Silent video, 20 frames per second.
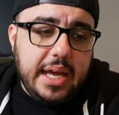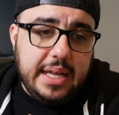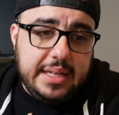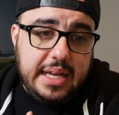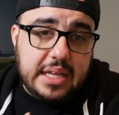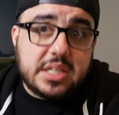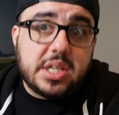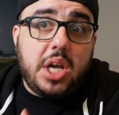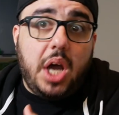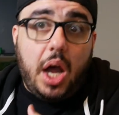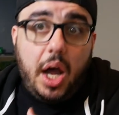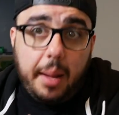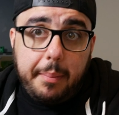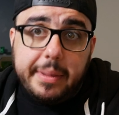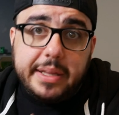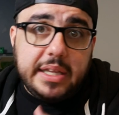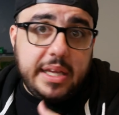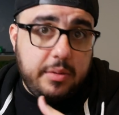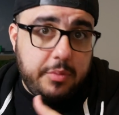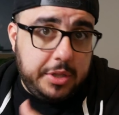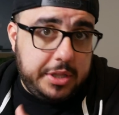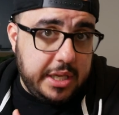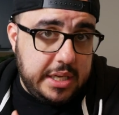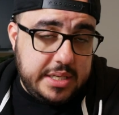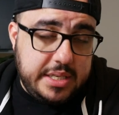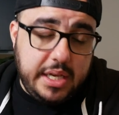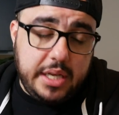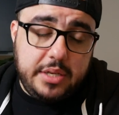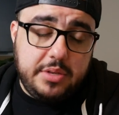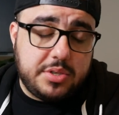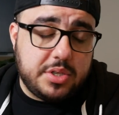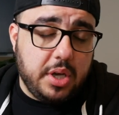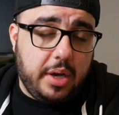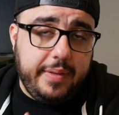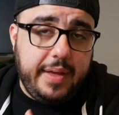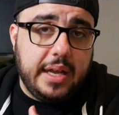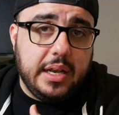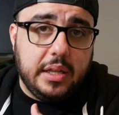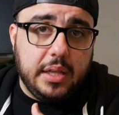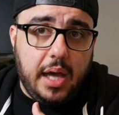And that's commonly what they did. You
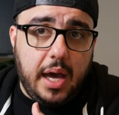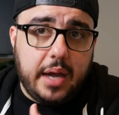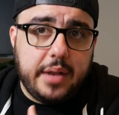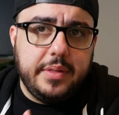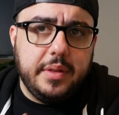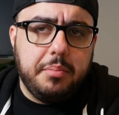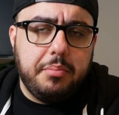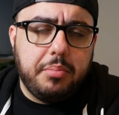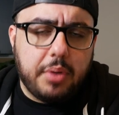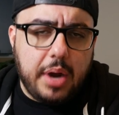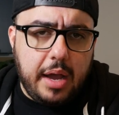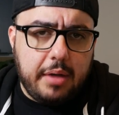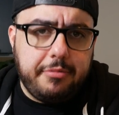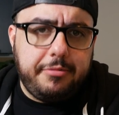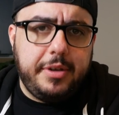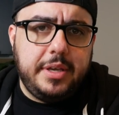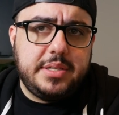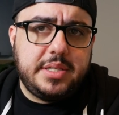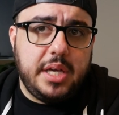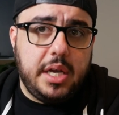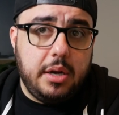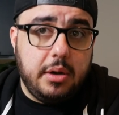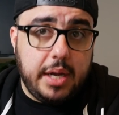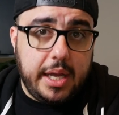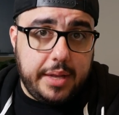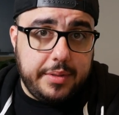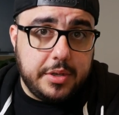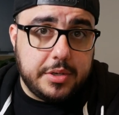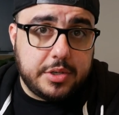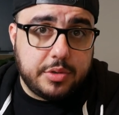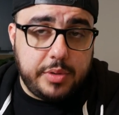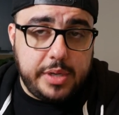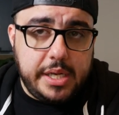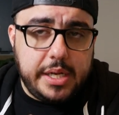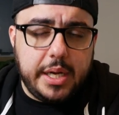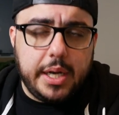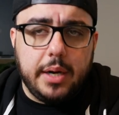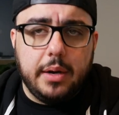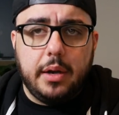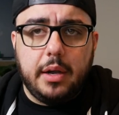saw that a lot in the brownface era and the
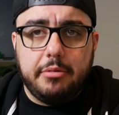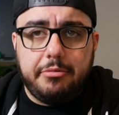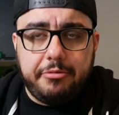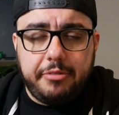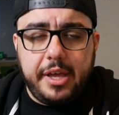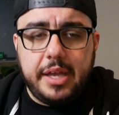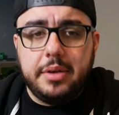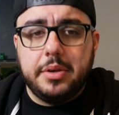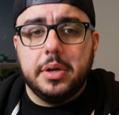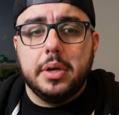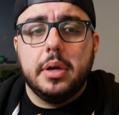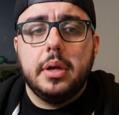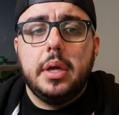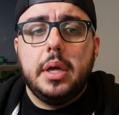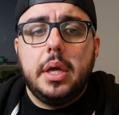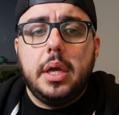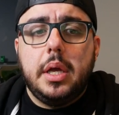tweed era of Fender